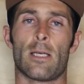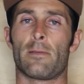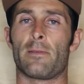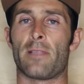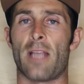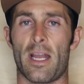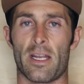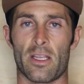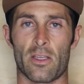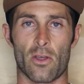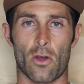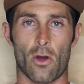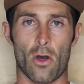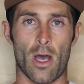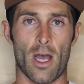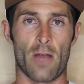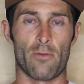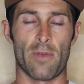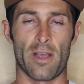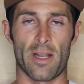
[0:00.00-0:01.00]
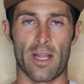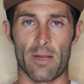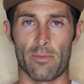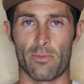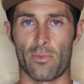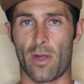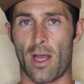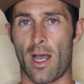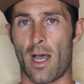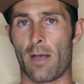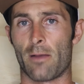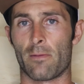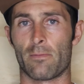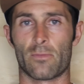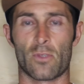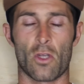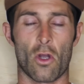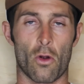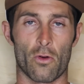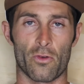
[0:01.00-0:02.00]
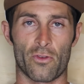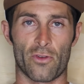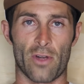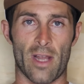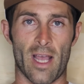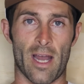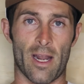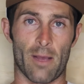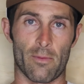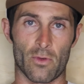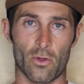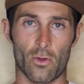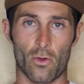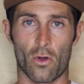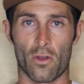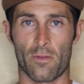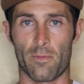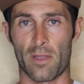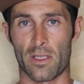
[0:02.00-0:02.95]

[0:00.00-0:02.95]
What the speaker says: nanny guy, red emperor, cold trout up north,